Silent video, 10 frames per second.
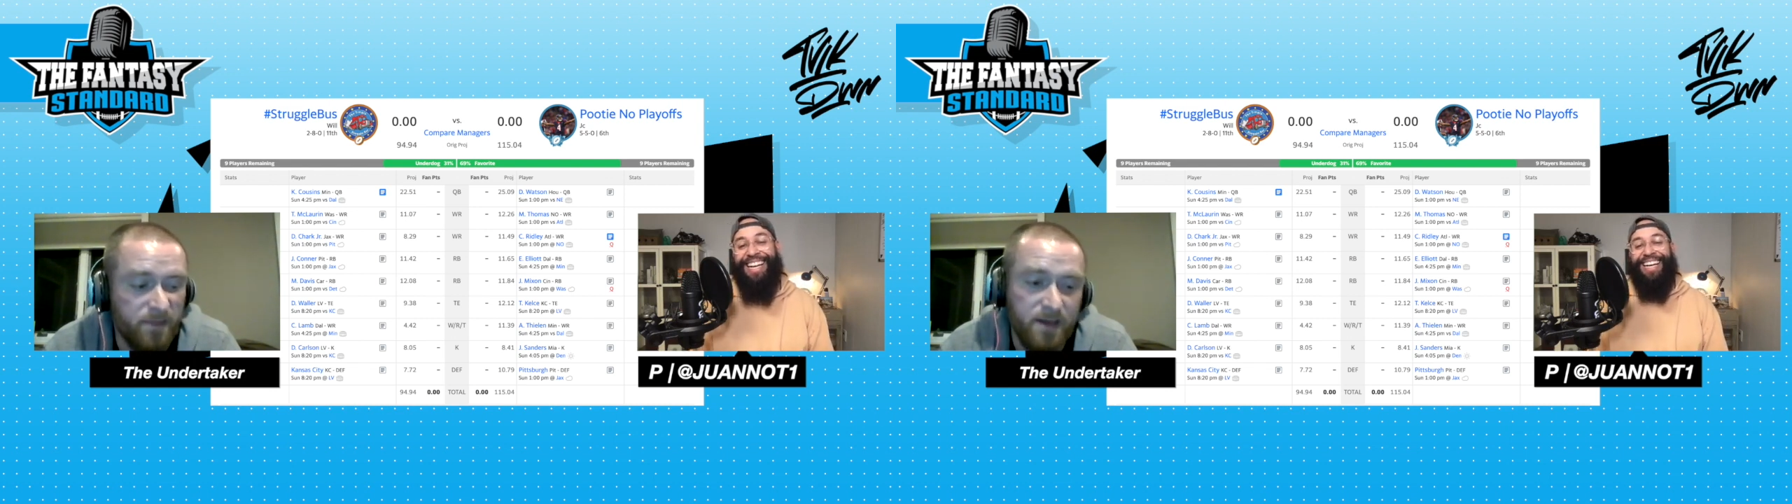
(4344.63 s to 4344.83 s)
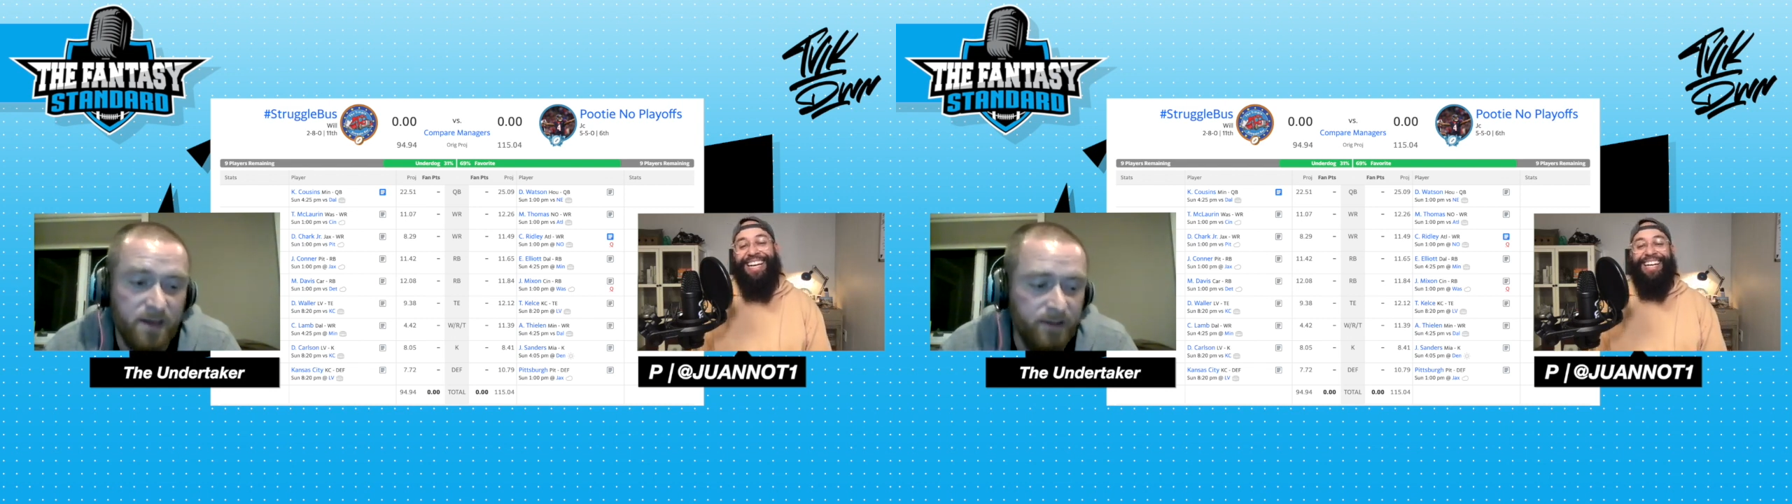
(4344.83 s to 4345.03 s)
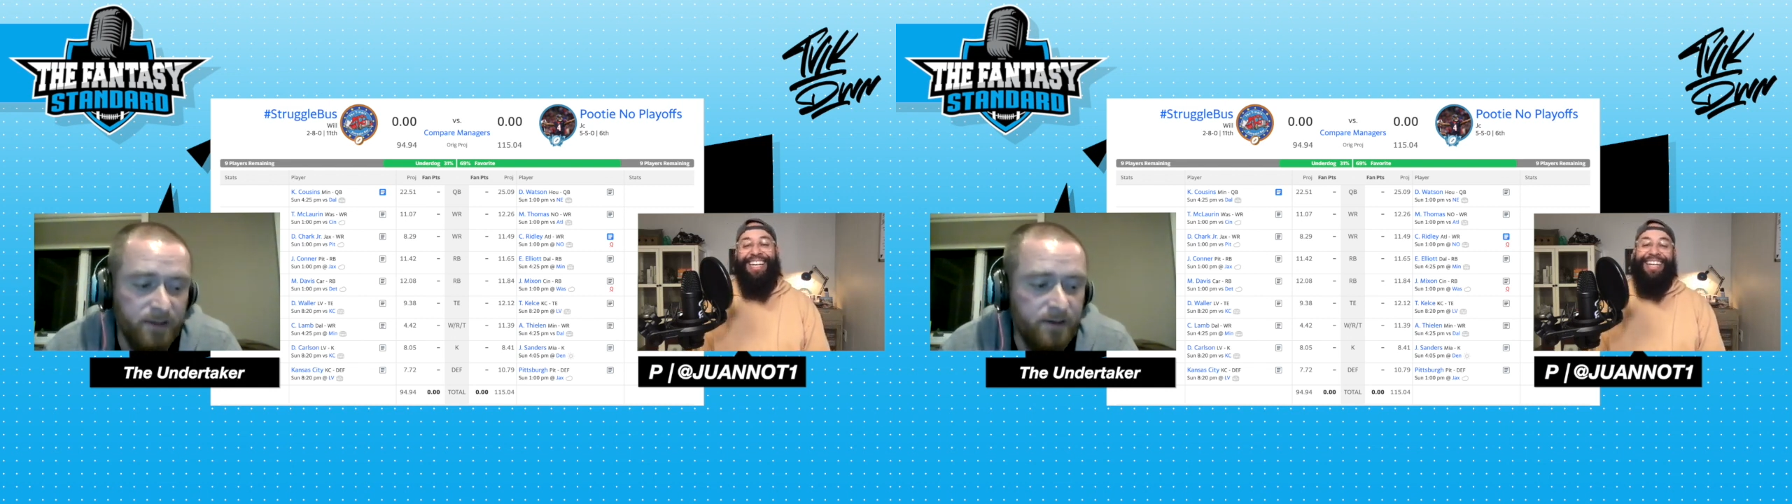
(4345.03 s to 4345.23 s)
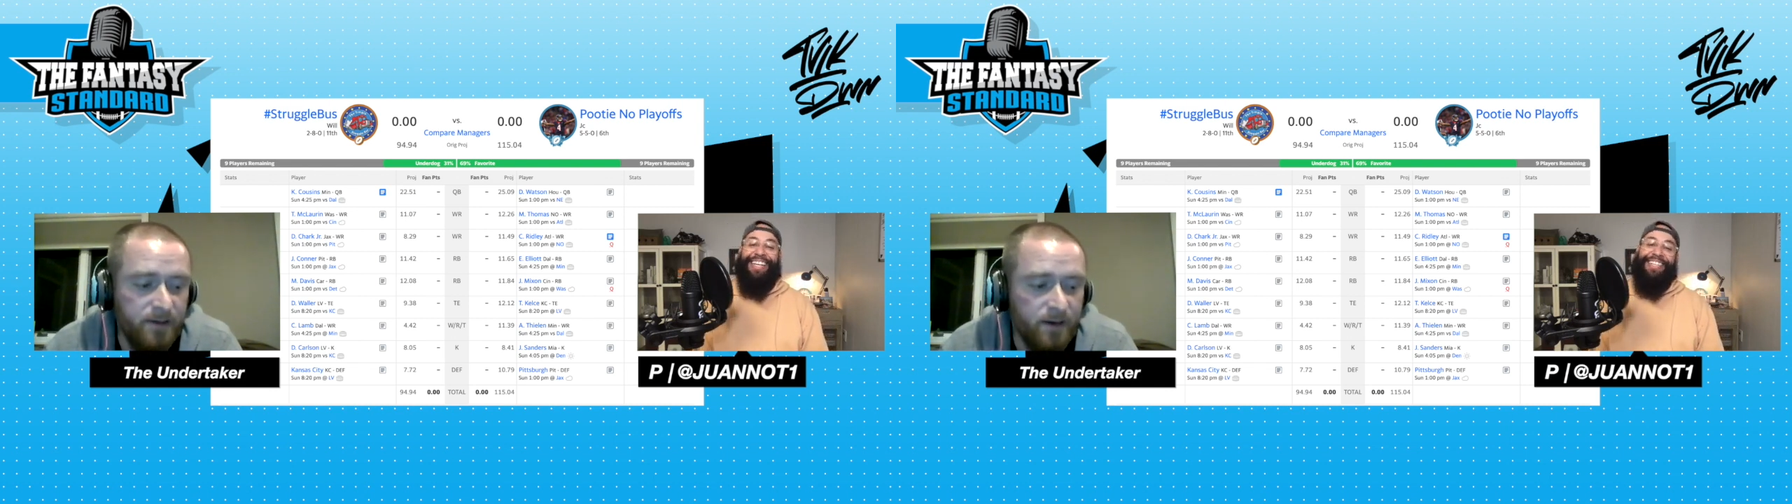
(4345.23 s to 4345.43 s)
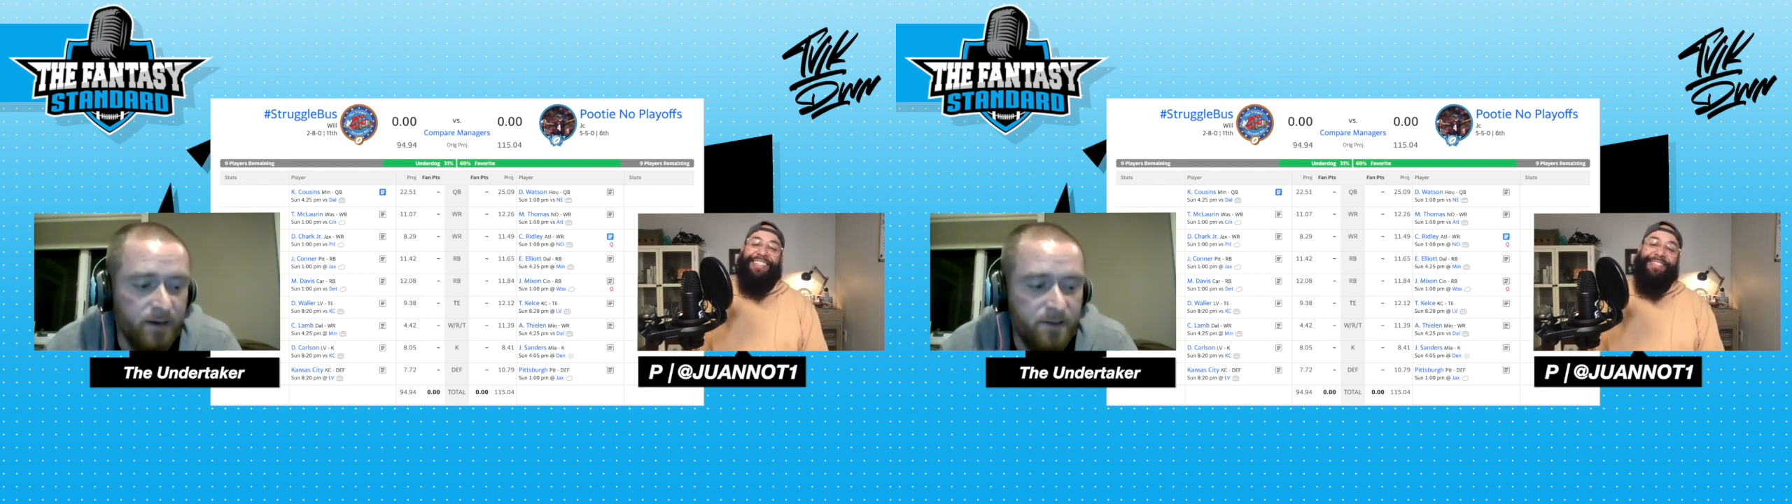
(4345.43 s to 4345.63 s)

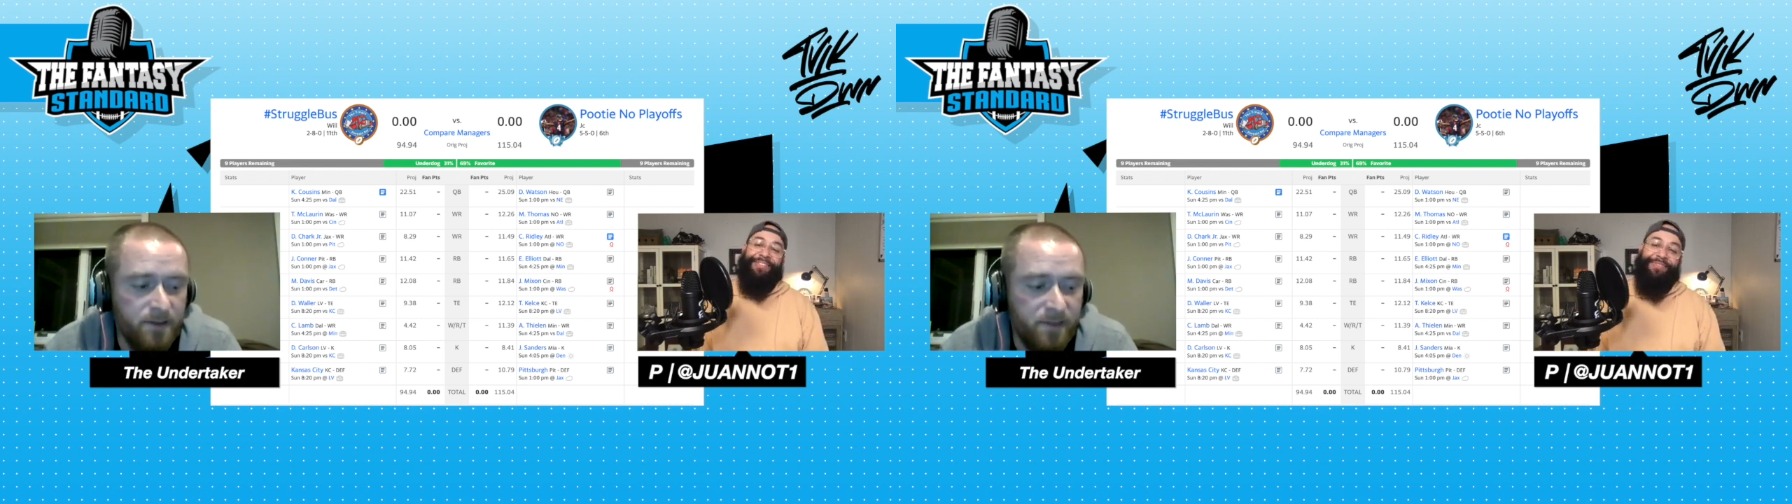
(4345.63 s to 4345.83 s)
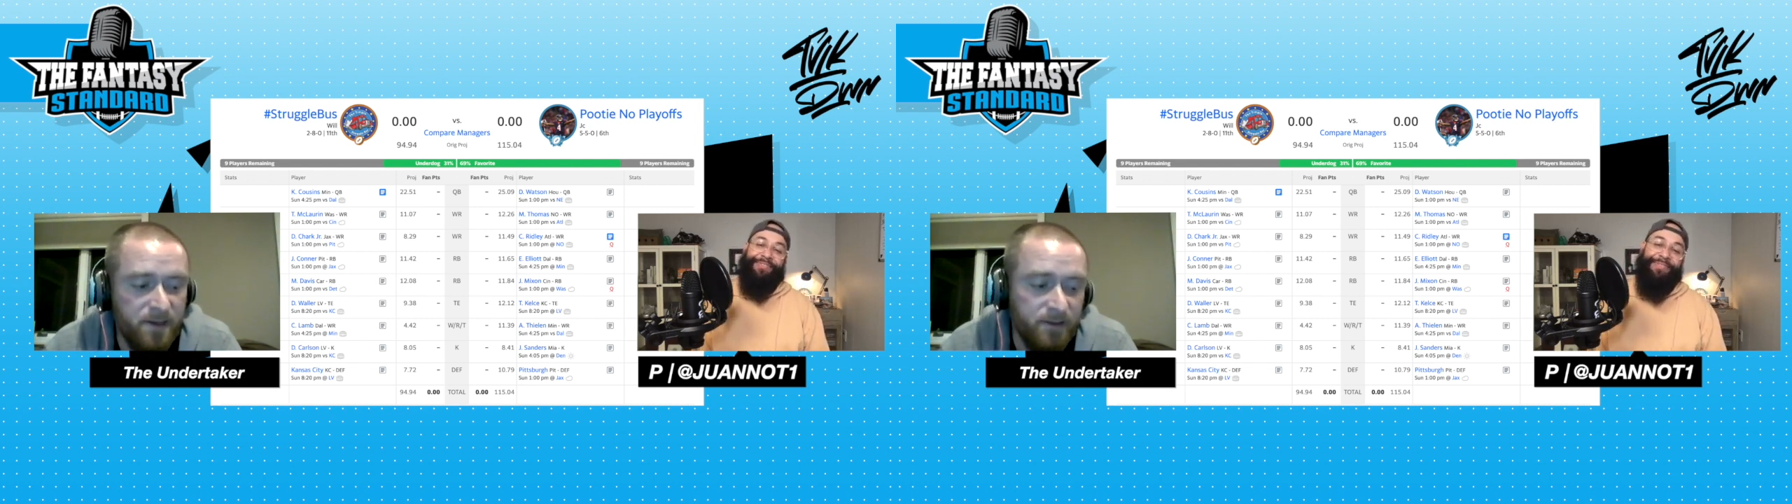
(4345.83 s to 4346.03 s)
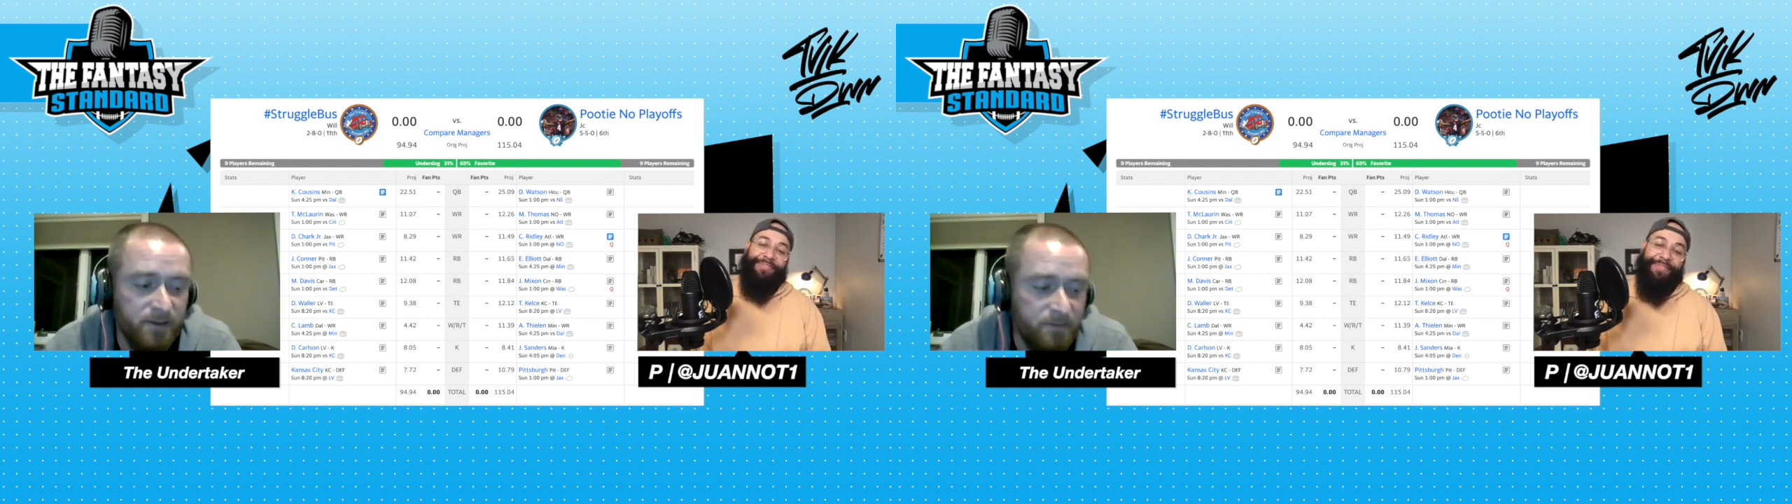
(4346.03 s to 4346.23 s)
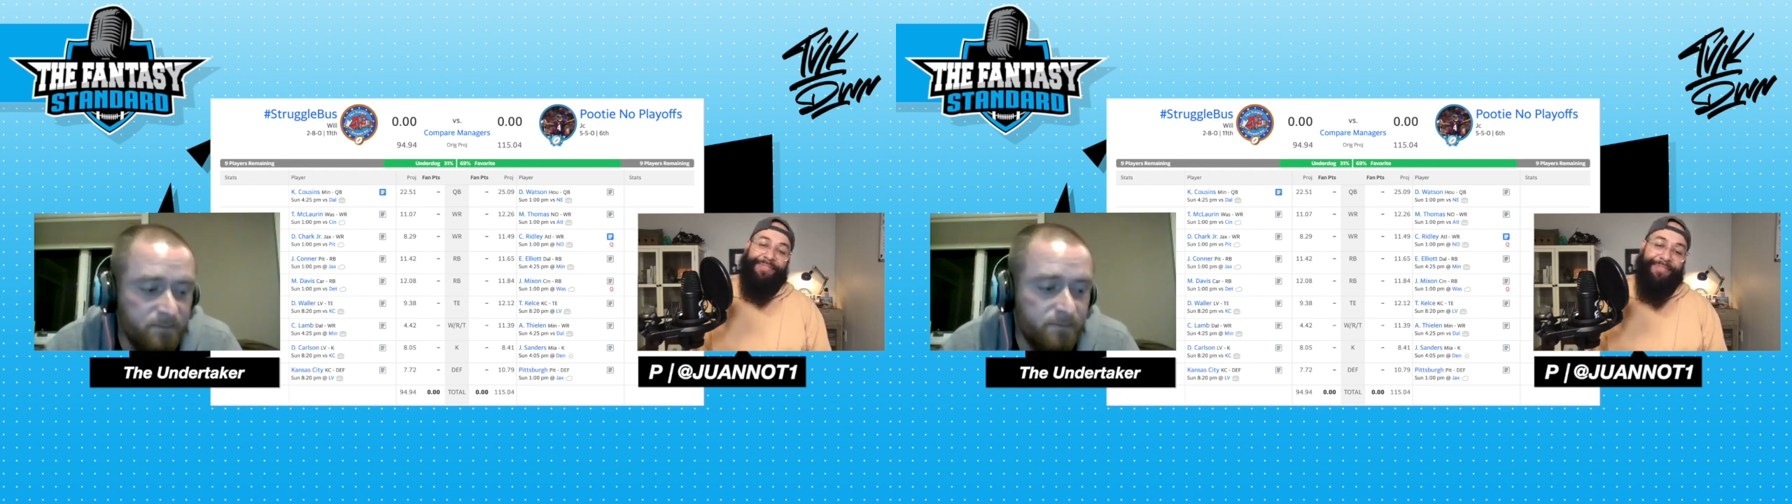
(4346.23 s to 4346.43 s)
Thielen,